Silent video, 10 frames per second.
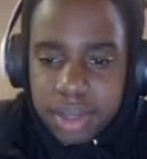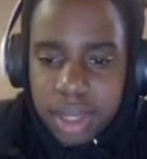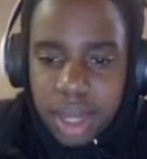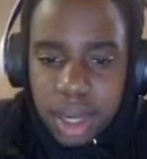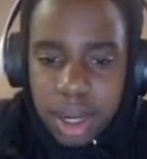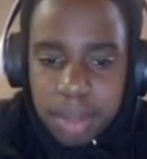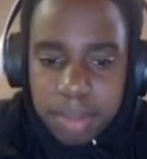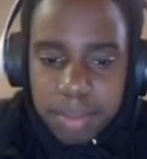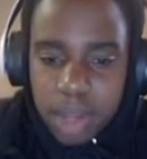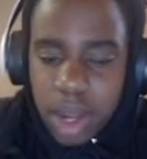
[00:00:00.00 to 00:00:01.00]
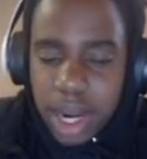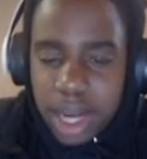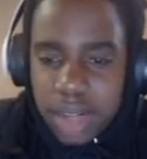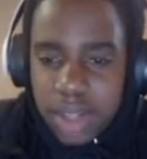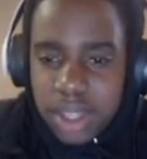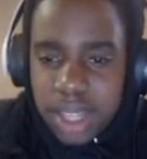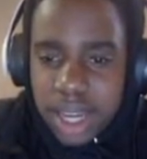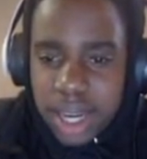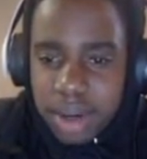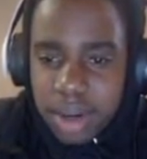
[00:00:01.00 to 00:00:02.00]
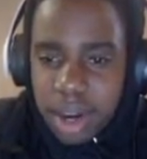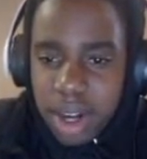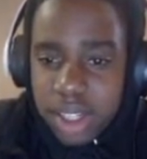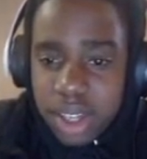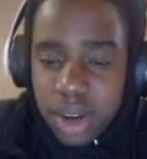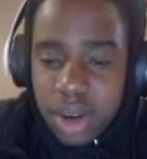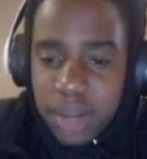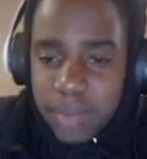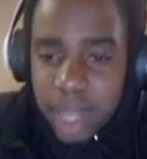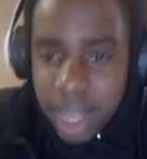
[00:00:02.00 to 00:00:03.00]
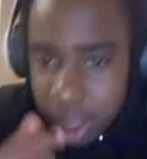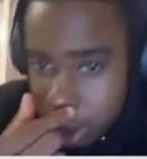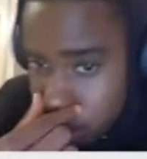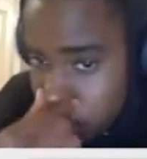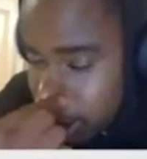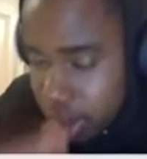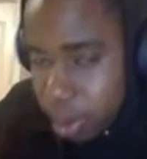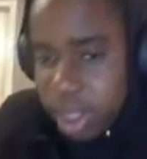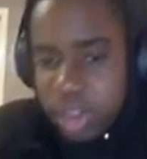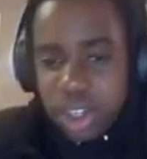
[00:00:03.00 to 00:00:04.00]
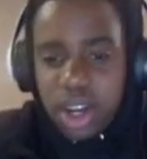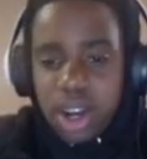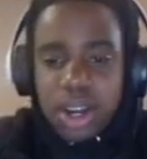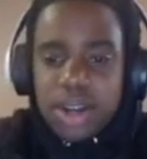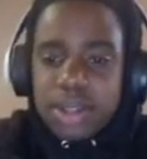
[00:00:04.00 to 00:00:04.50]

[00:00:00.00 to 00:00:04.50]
Um, all right, I got to do this side now. All right, so Illinois and Loyola Chicago.